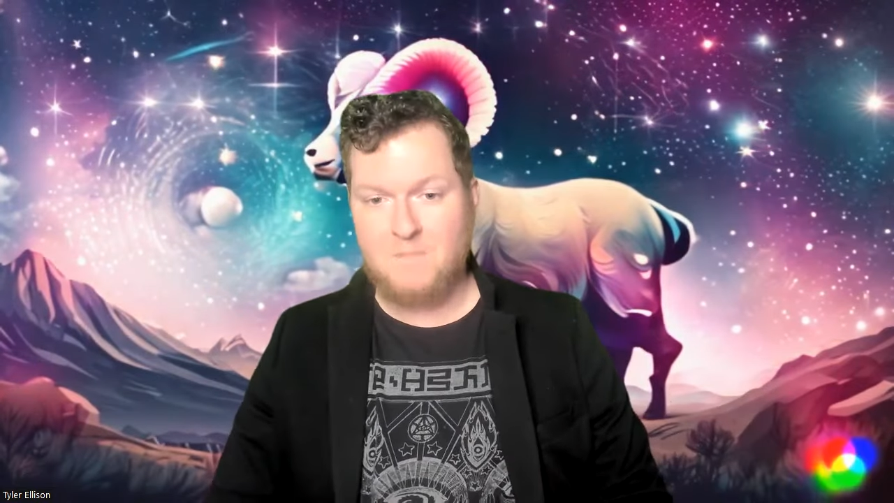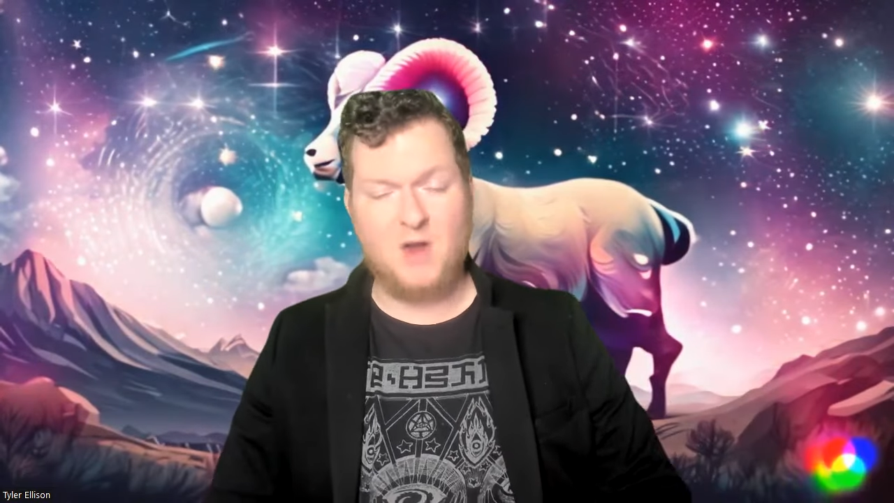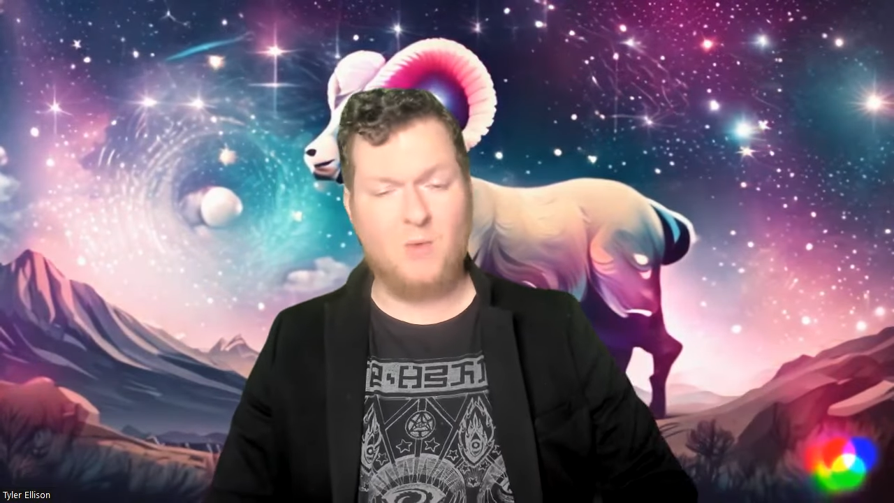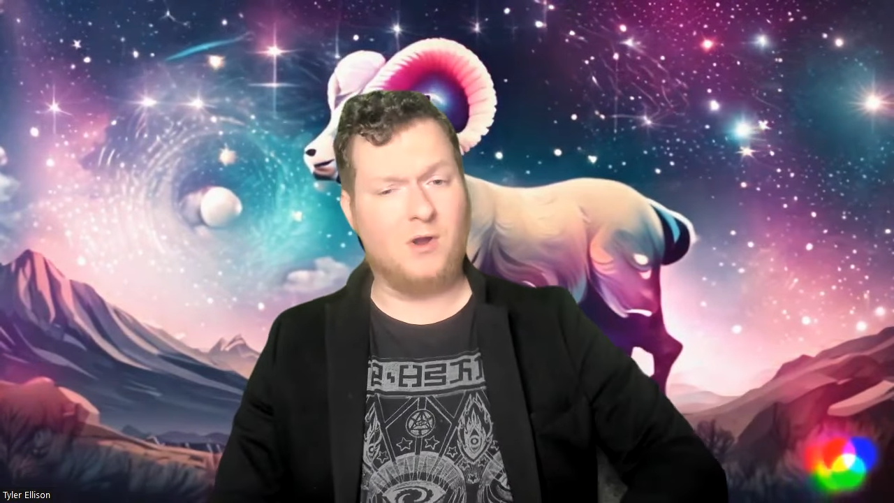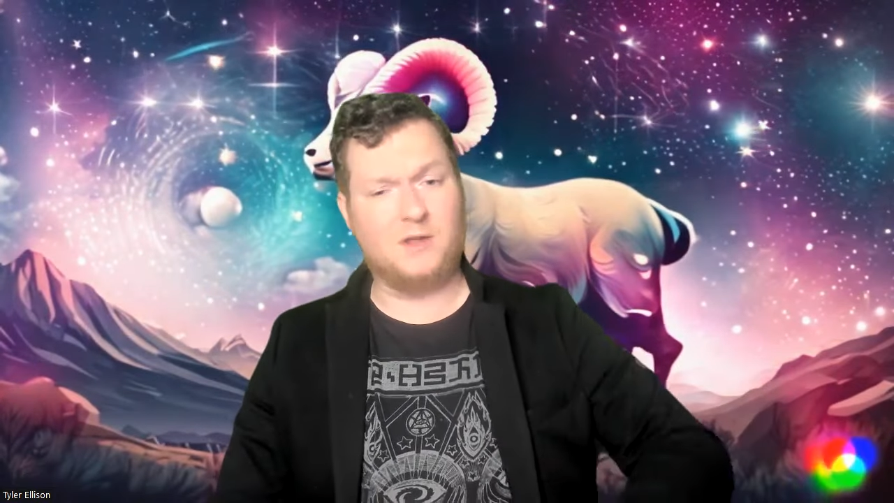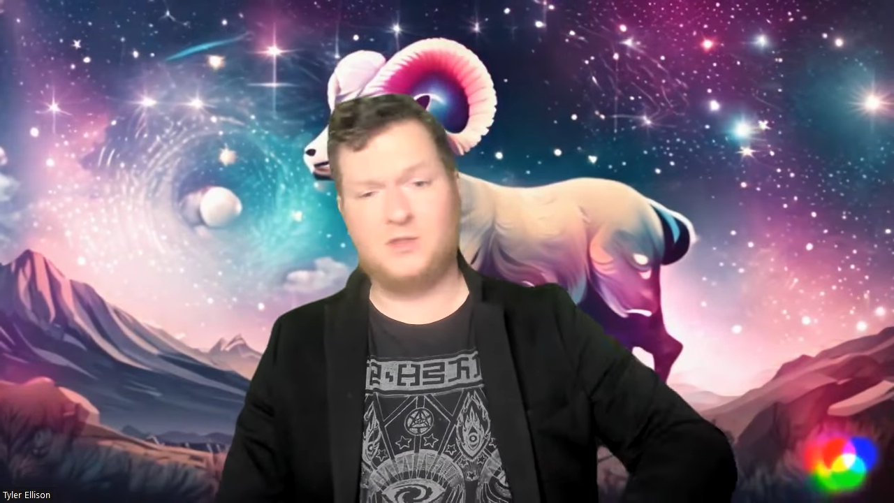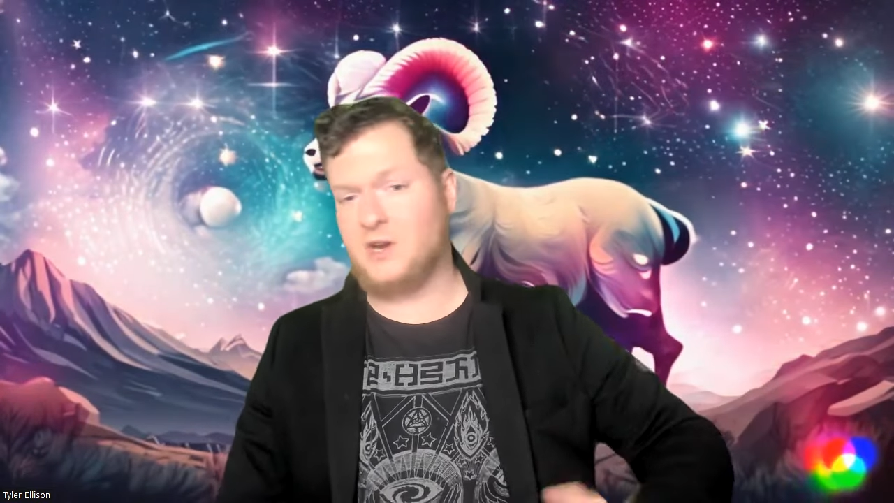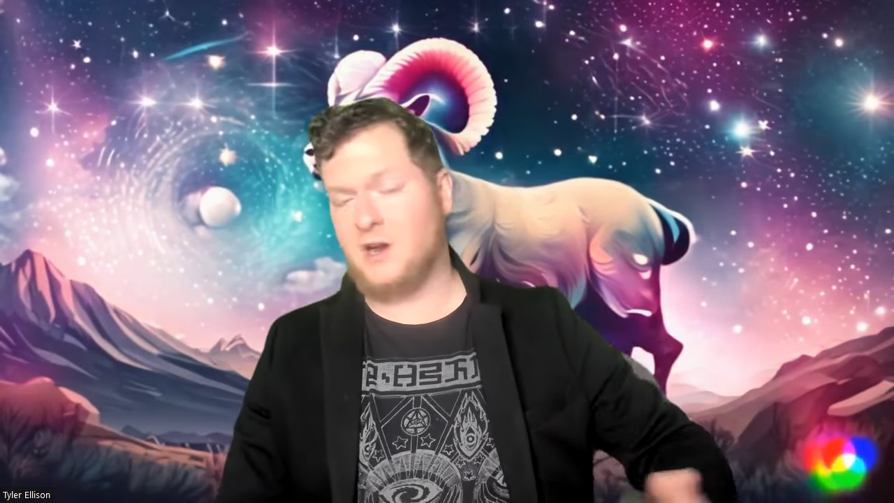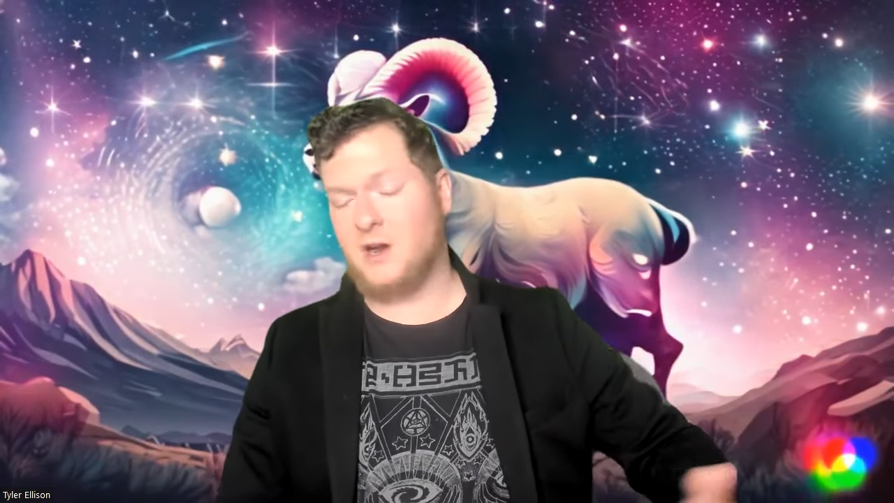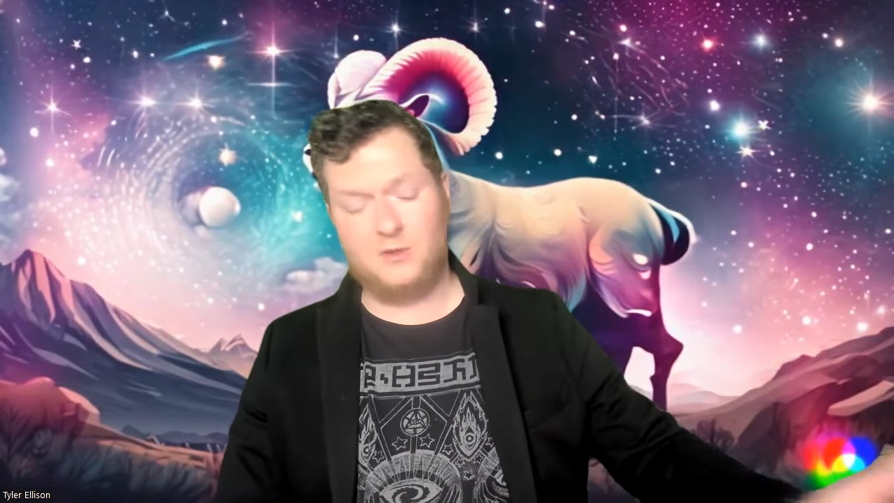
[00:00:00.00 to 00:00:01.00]
By wearing the
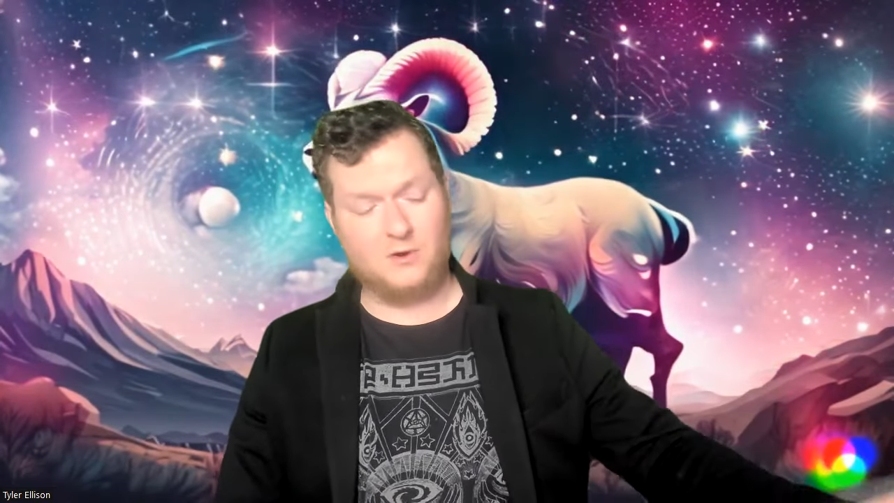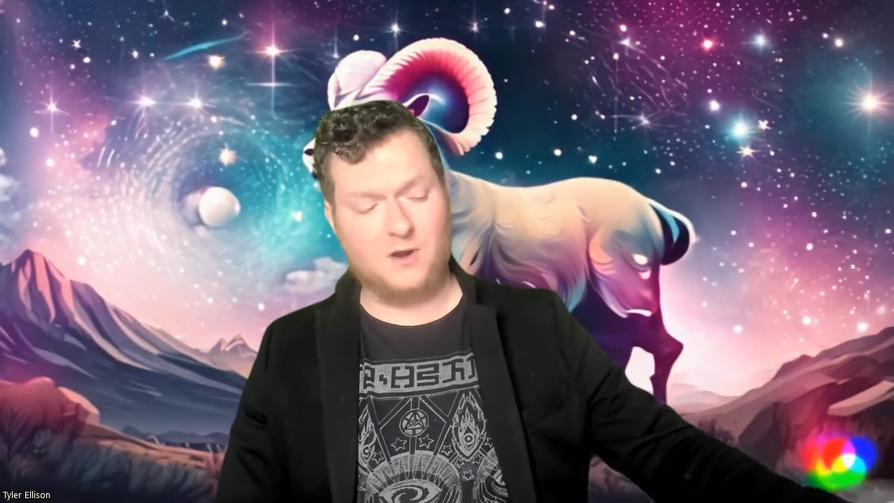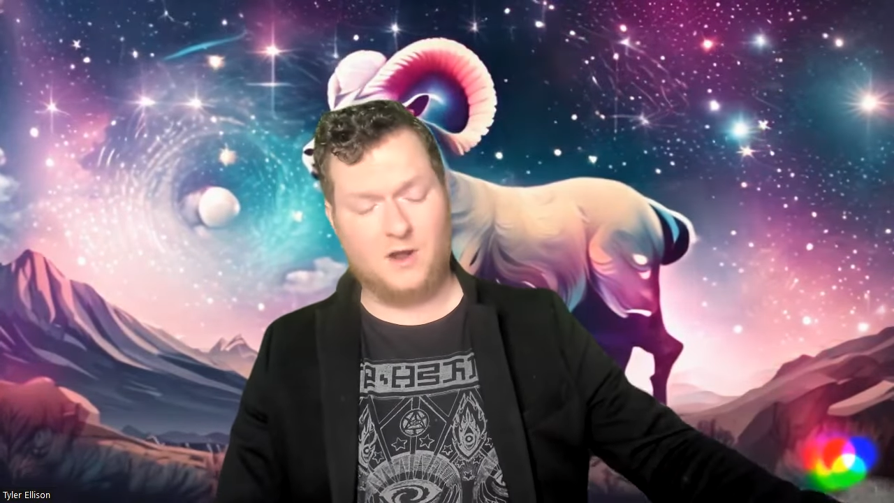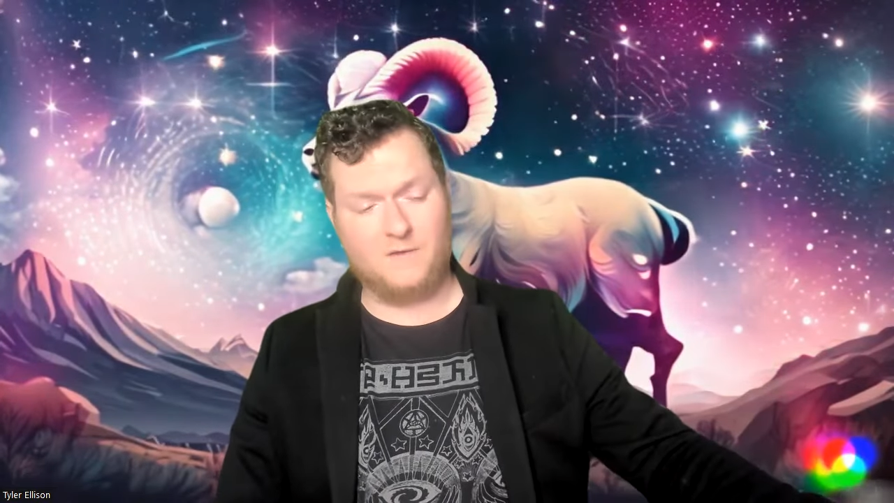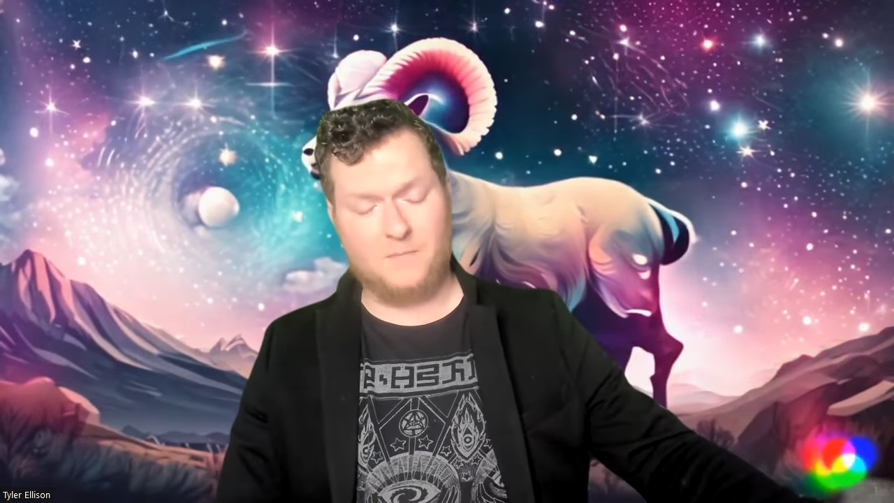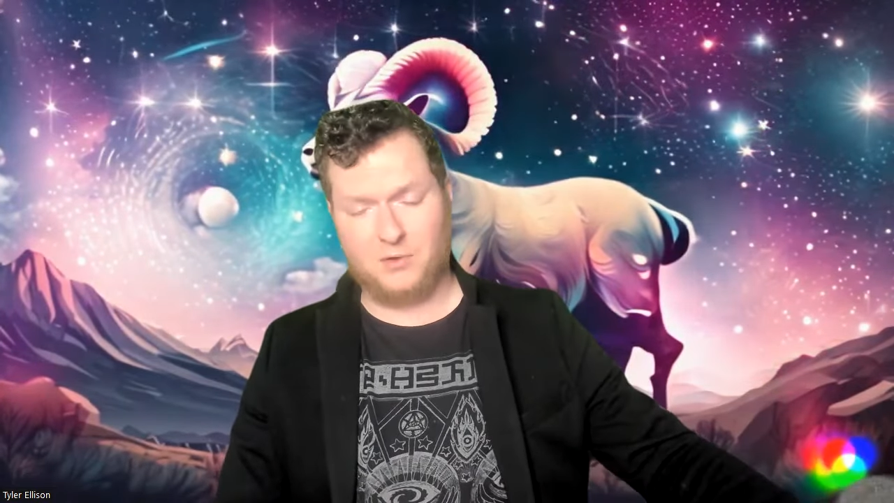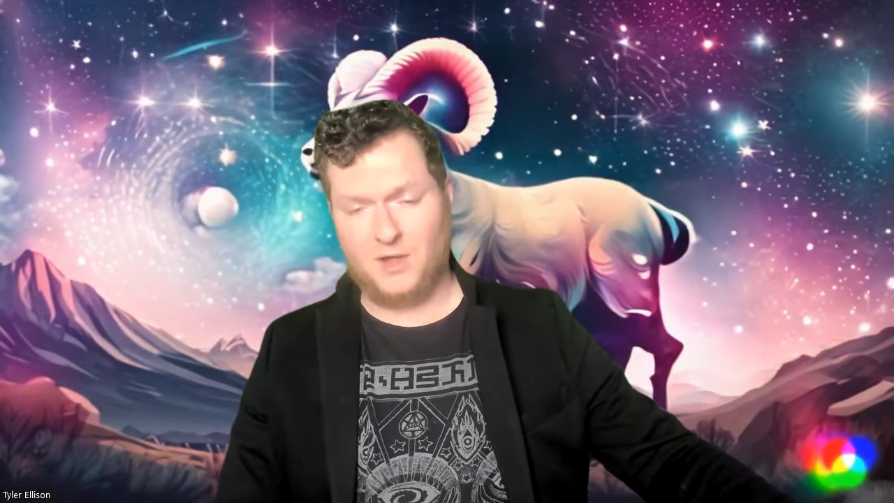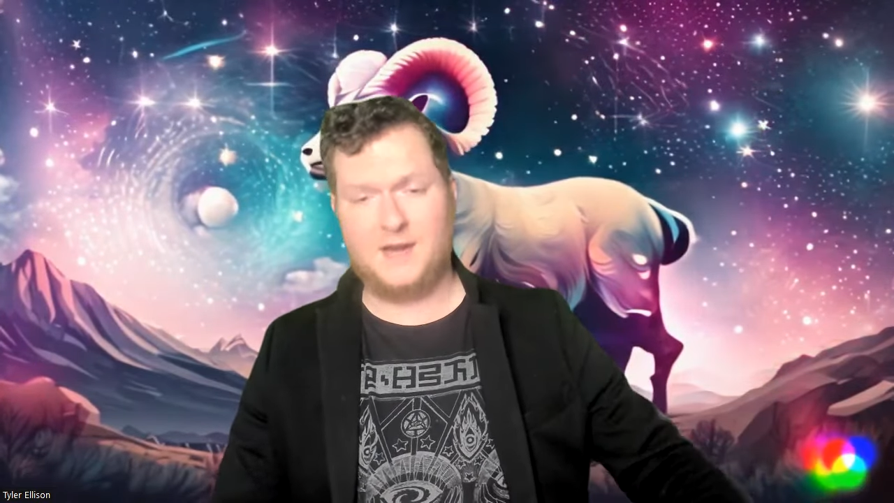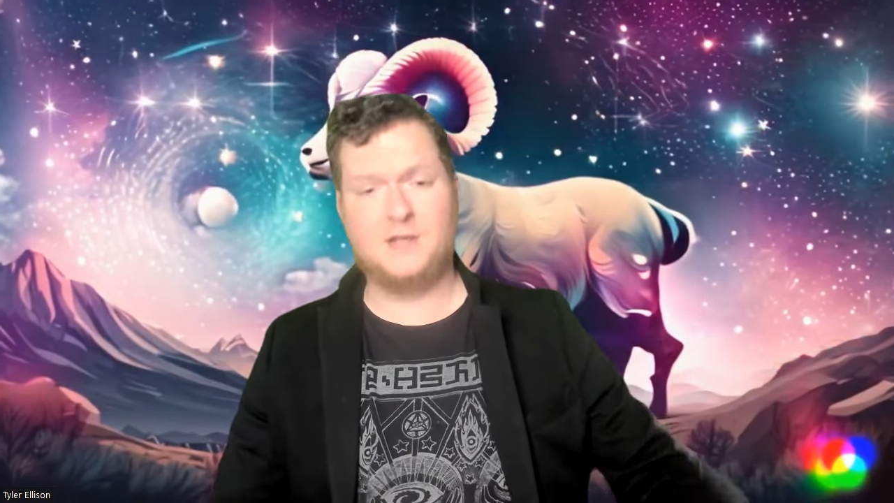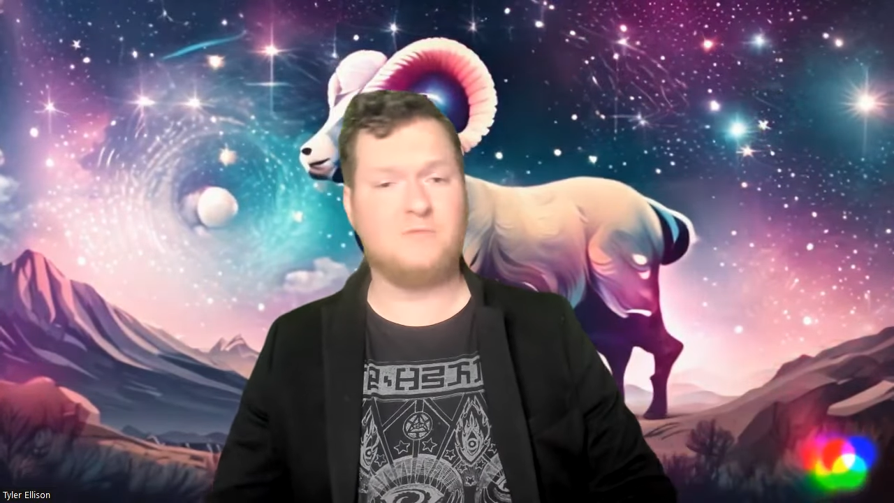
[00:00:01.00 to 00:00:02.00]
color of a
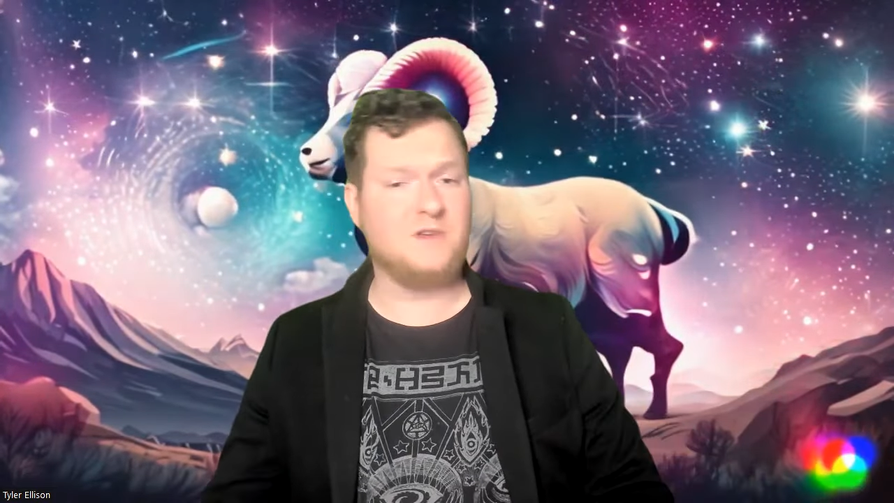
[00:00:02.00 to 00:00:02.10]
planet,